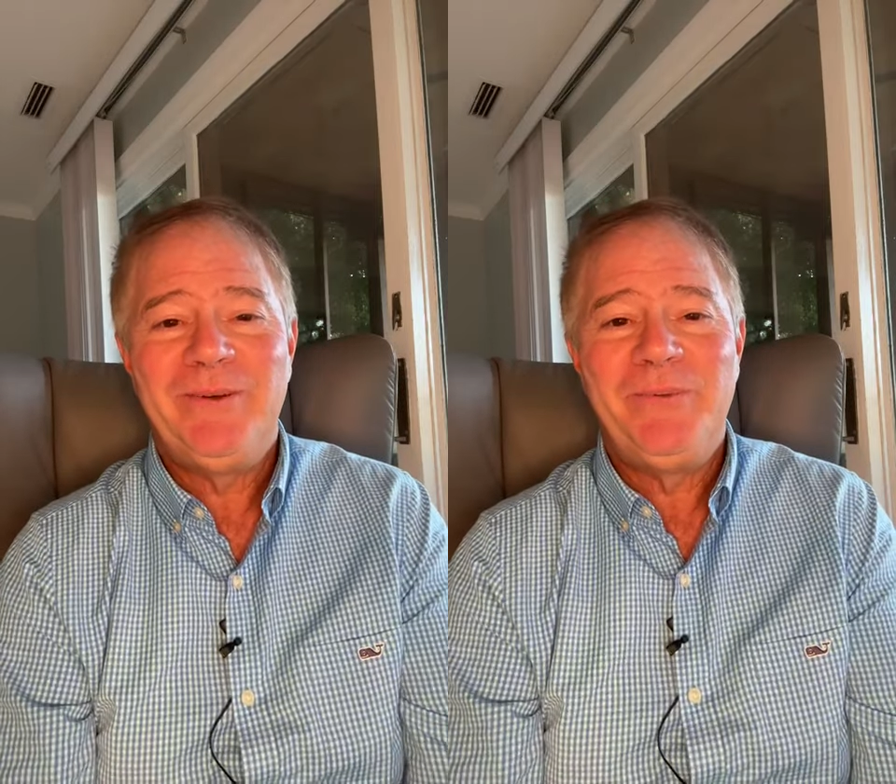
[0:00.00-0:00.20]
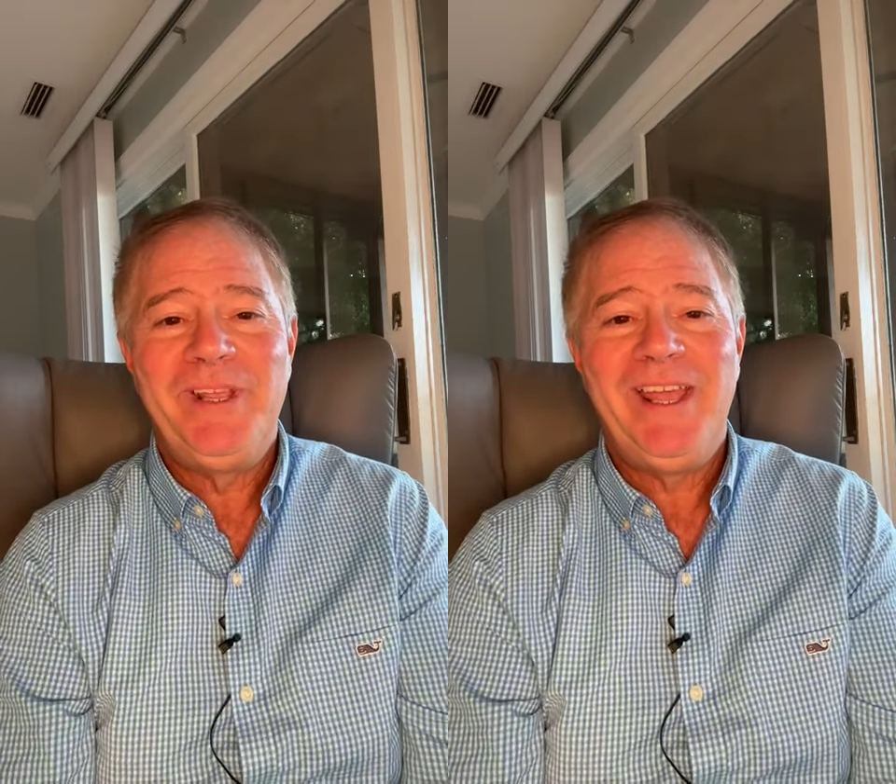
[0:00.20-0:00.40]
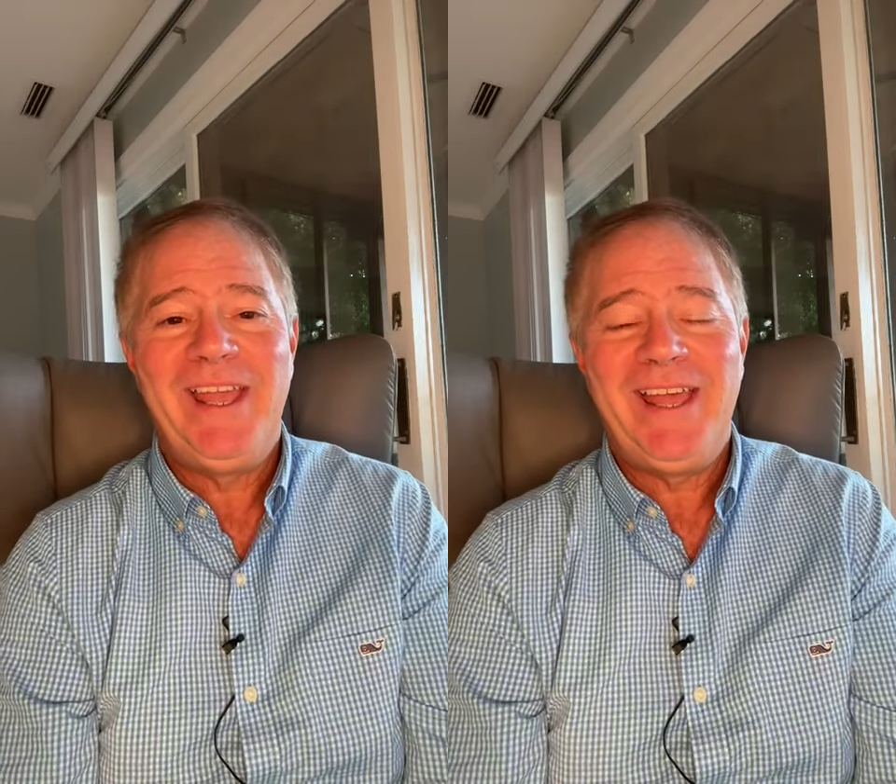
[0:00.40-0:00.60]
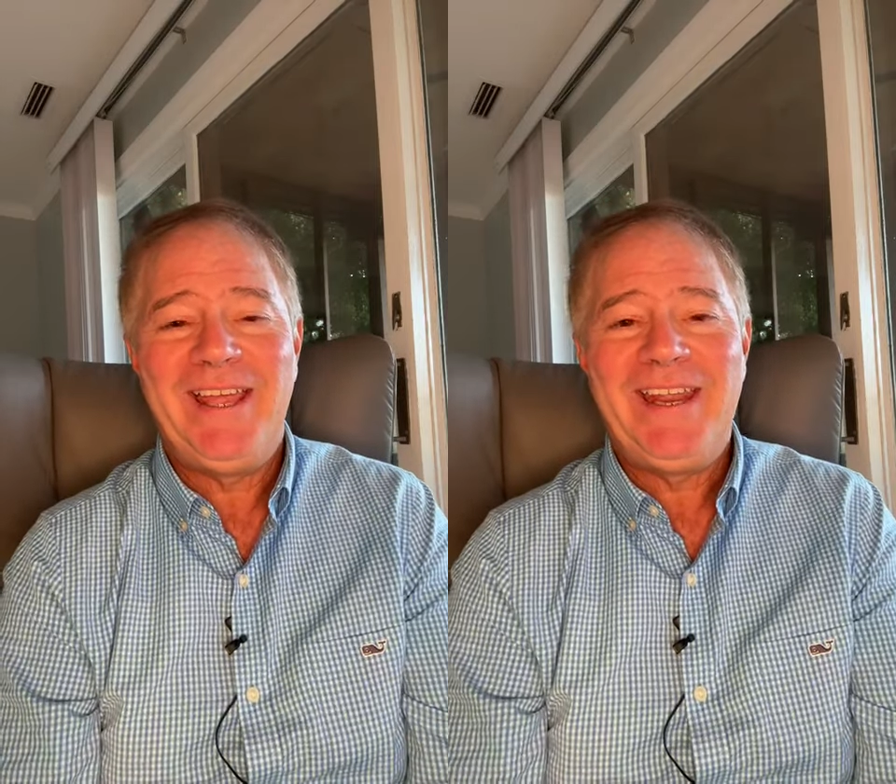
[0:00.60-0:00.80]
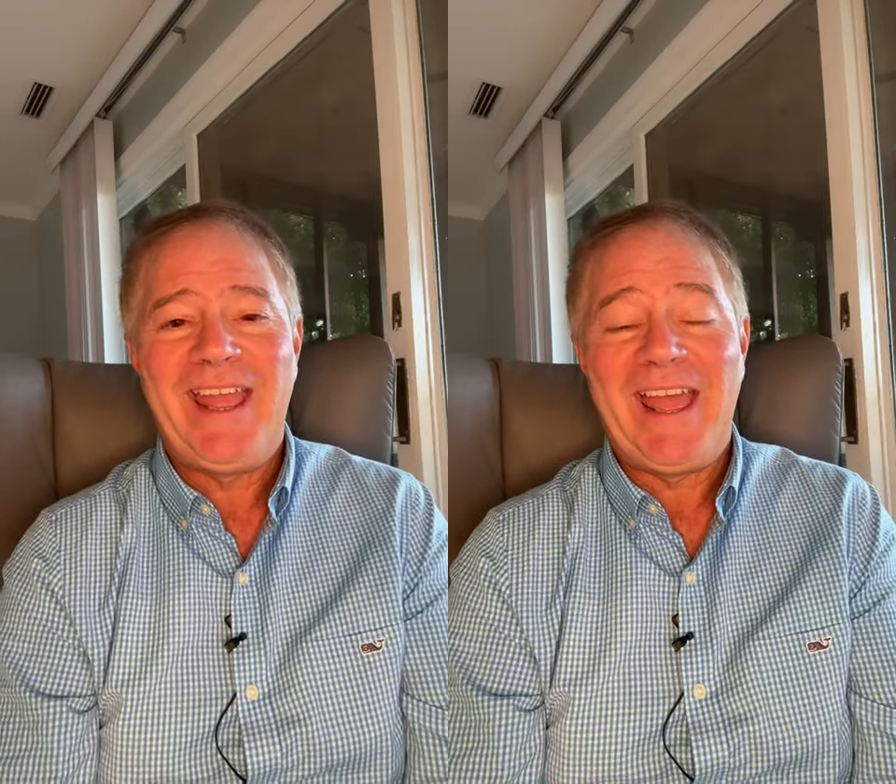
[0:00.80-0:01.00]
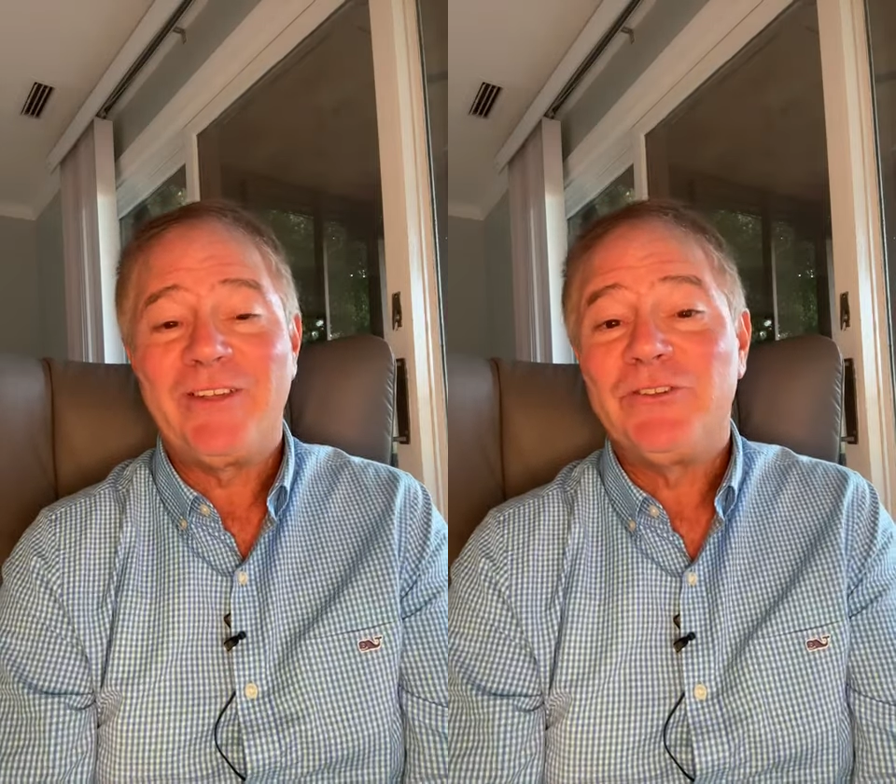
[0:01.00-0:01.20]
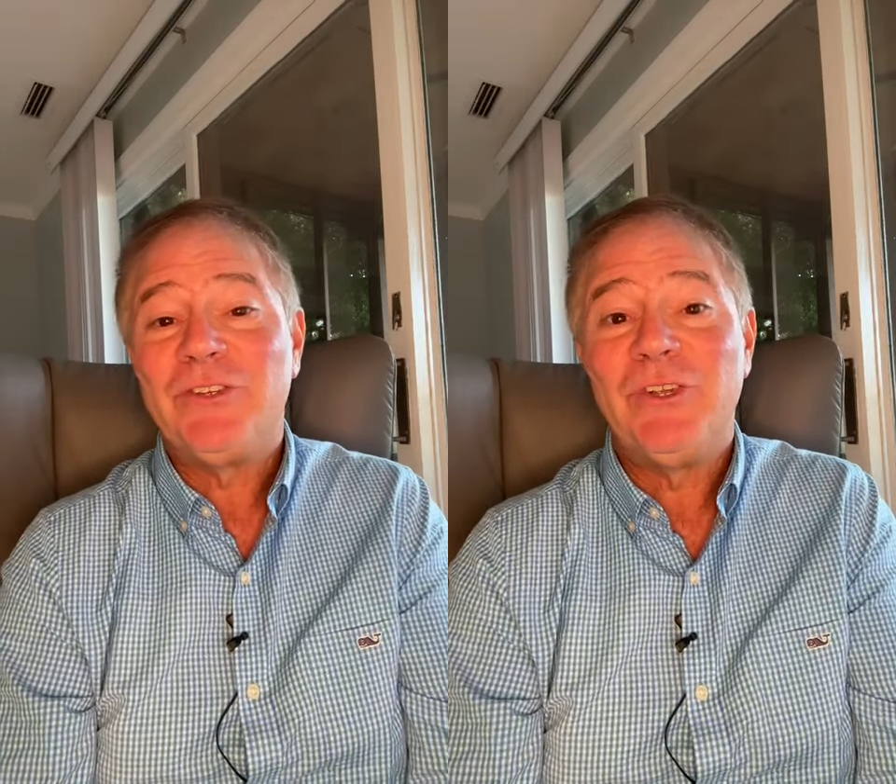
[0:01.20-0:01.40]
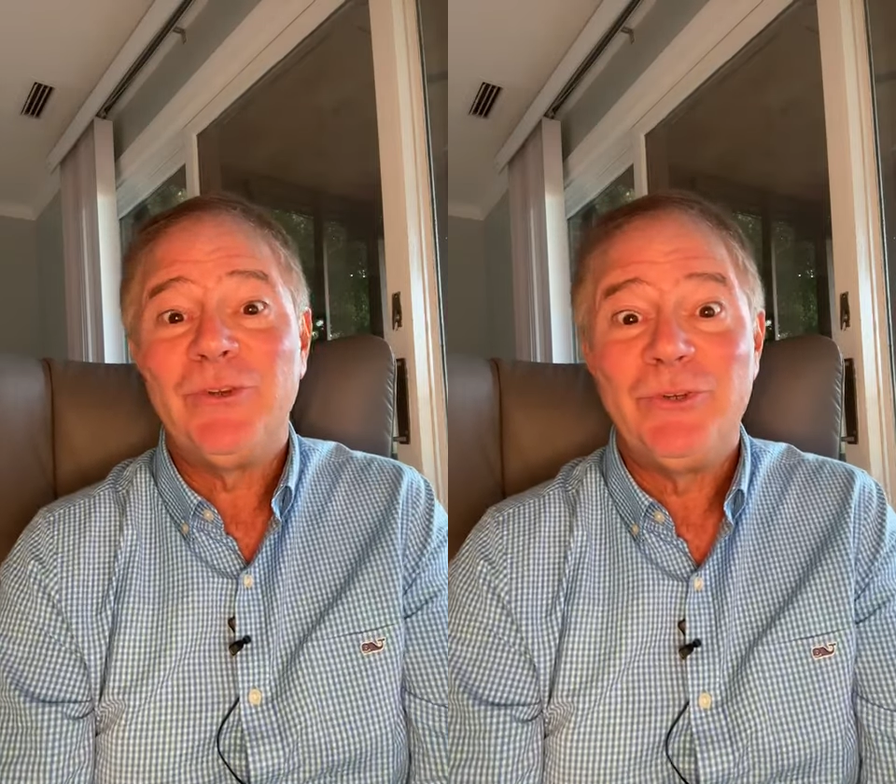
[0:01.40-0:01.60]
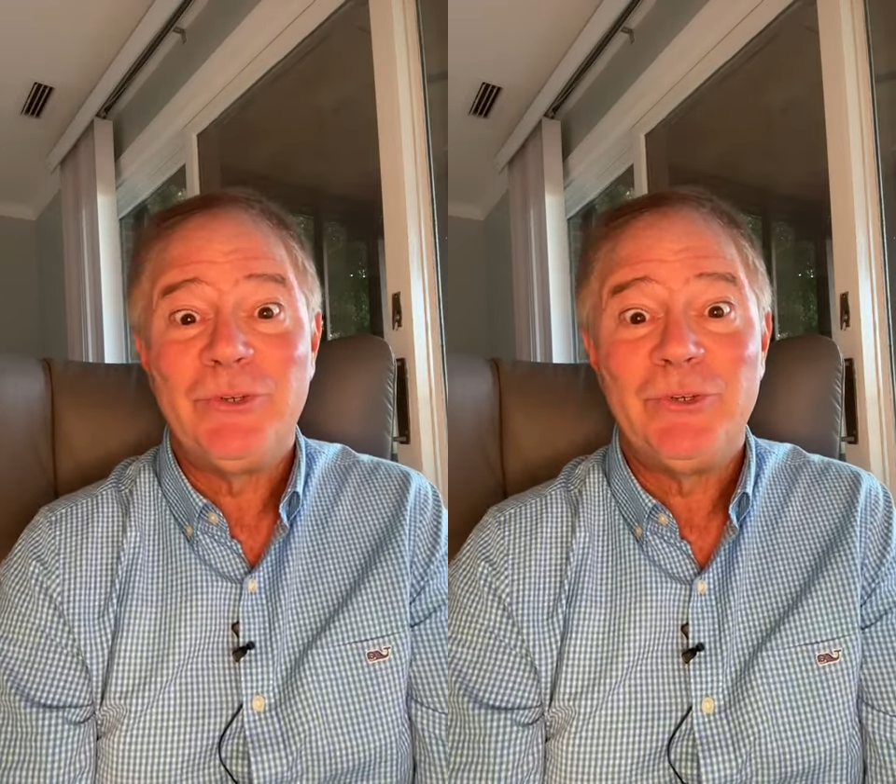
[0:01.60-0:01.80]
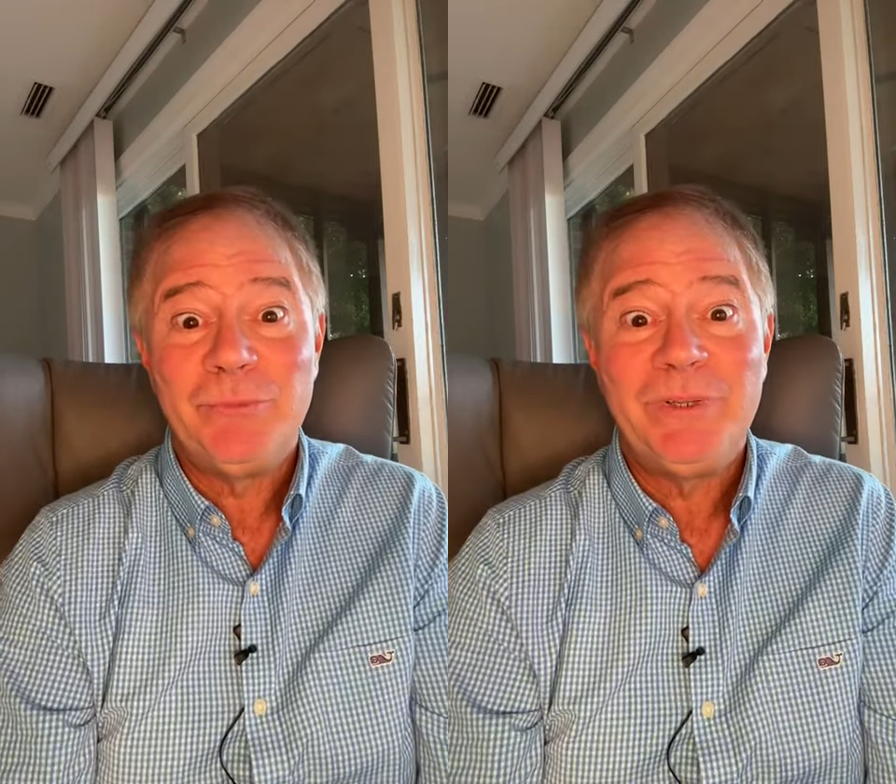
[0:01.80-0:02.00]
We had asked you
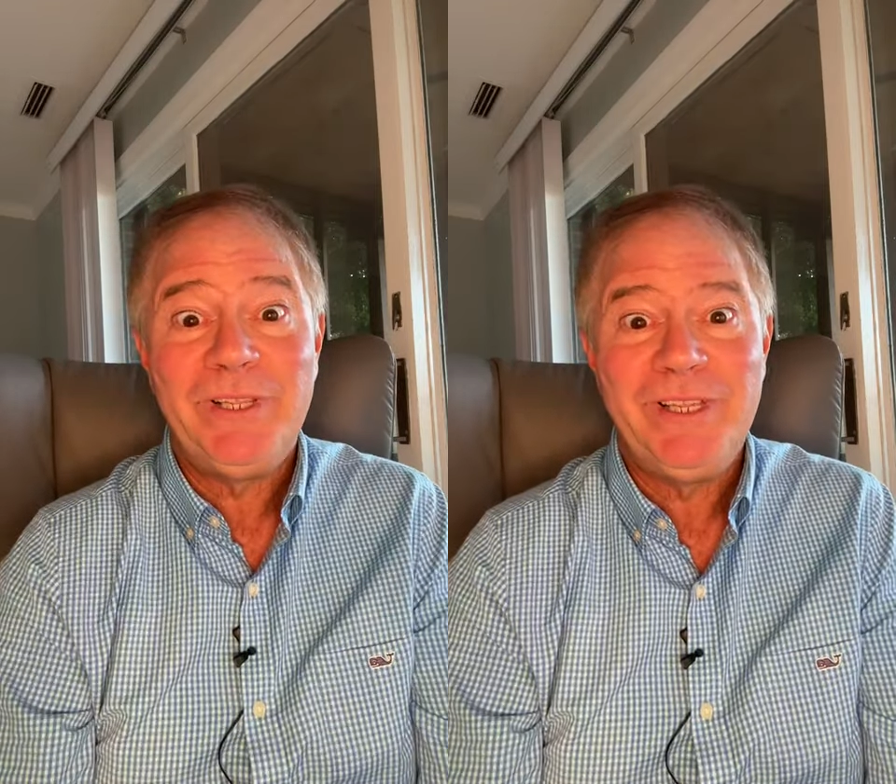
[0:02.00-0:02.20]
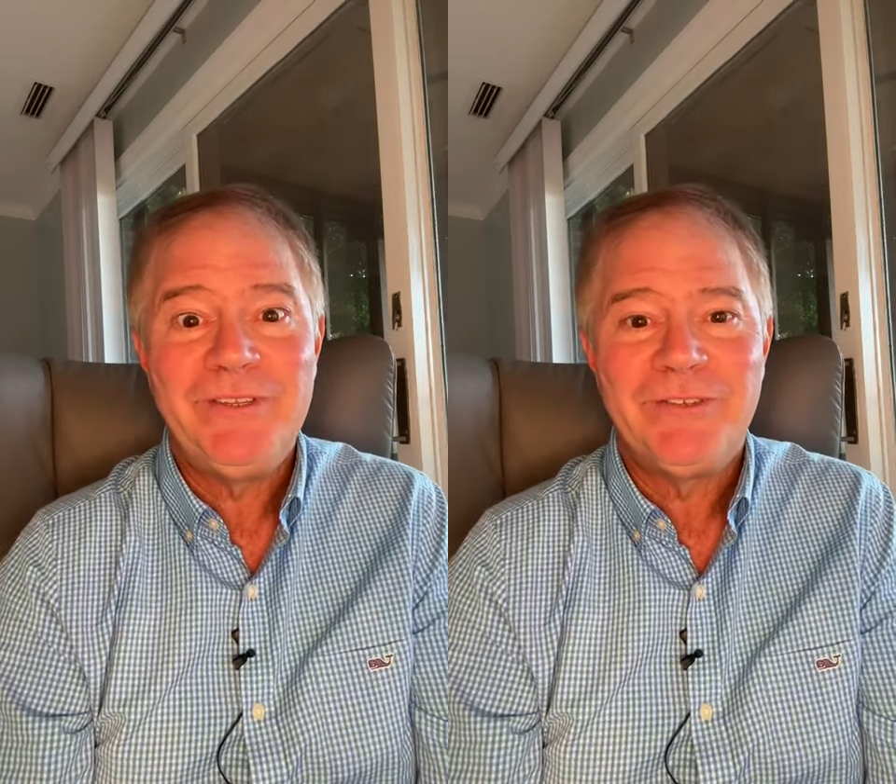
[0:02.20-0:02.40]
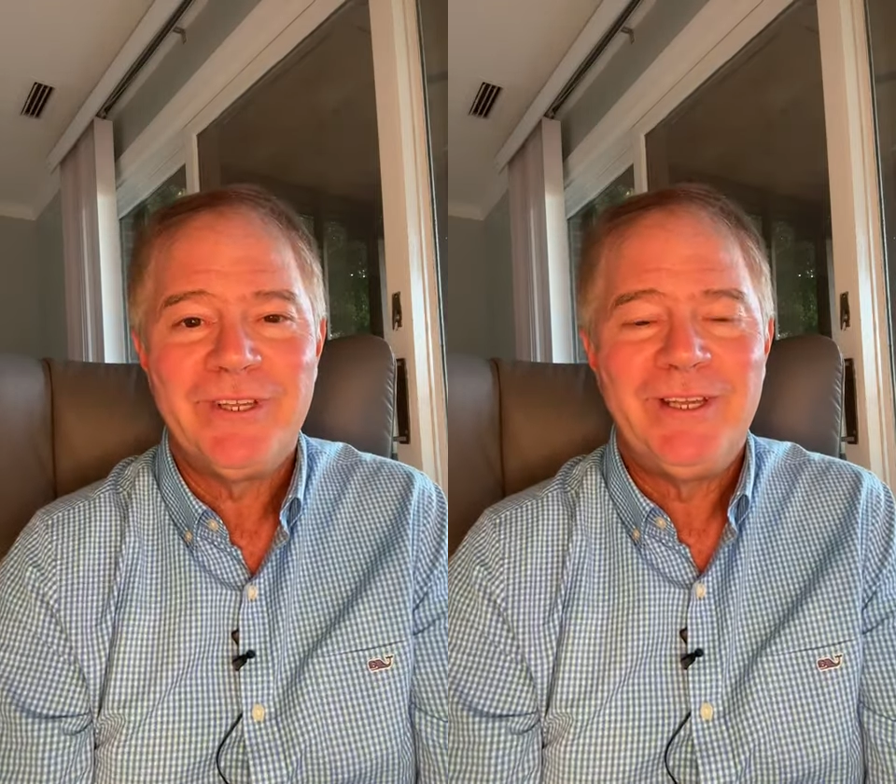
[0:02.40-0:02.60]
to please